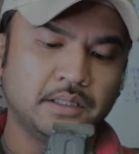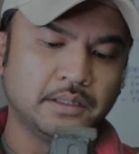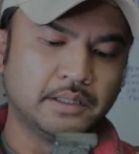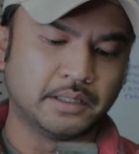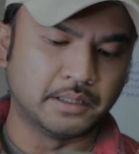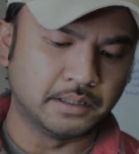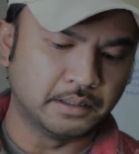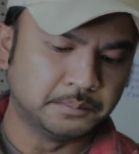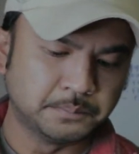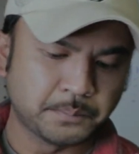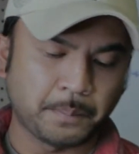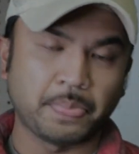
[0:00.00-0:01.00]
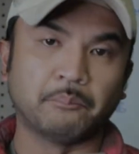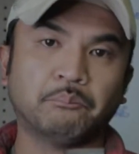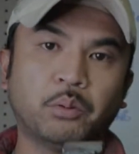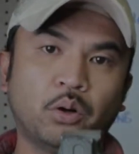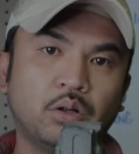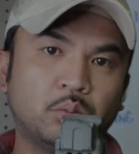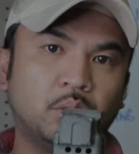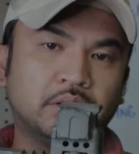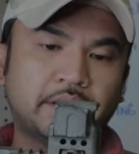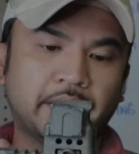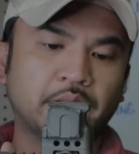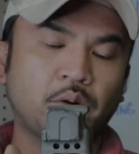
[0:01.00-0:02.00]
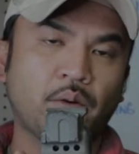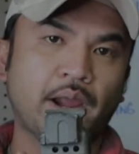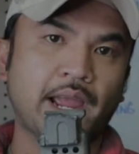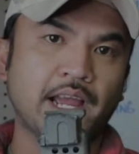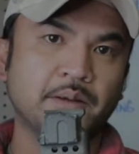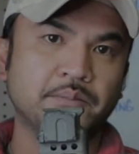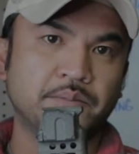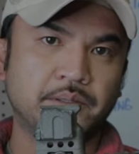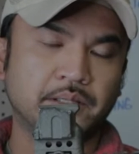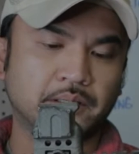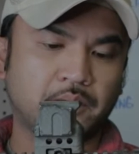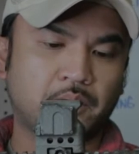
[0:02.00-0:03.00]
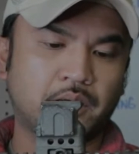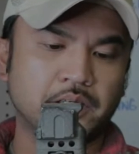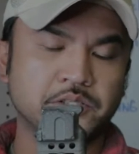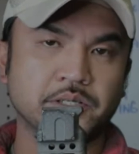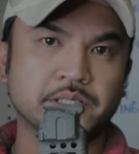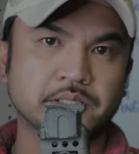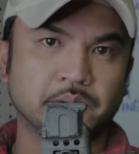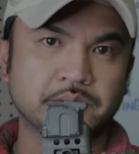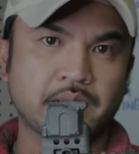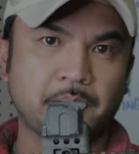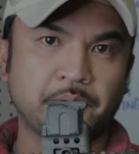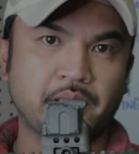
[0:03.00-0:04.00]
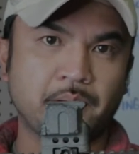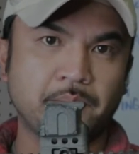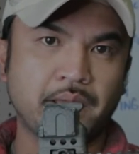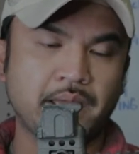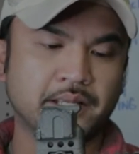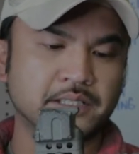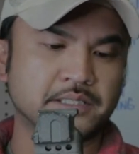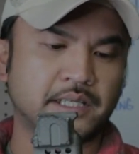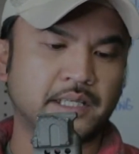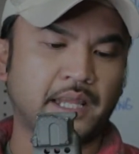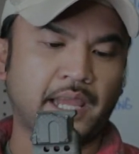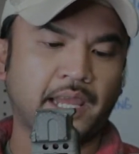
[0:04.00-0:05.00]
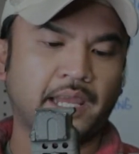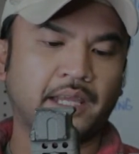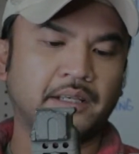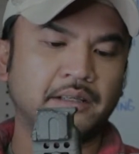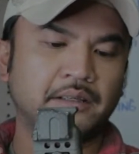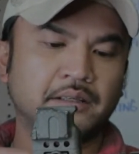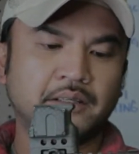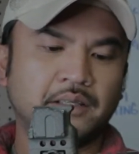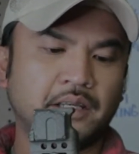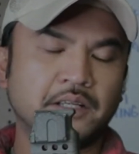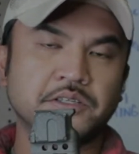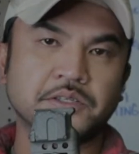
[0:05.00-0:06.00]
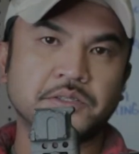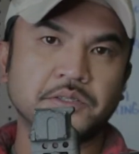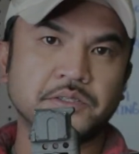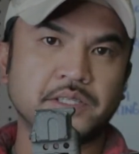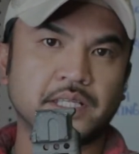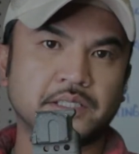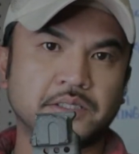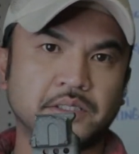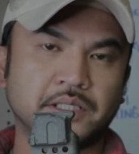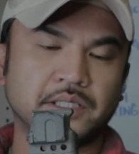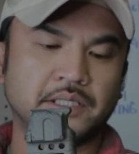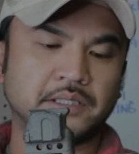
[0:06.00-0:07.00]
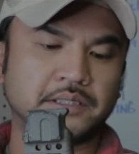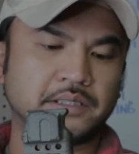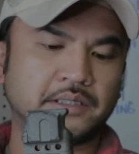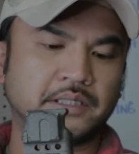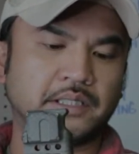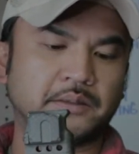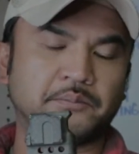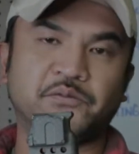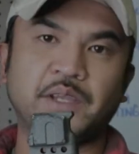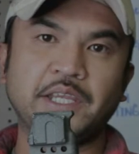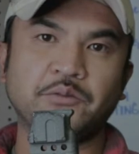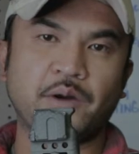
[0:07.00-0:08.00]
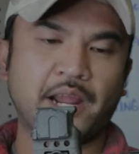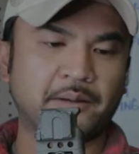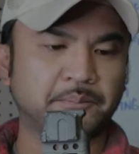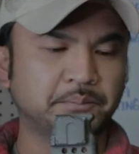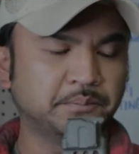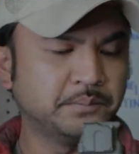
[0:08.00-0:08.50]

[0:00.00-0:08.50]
the bolt will then grab the cartridge on top of that magazine and introduce that to the feed ramp.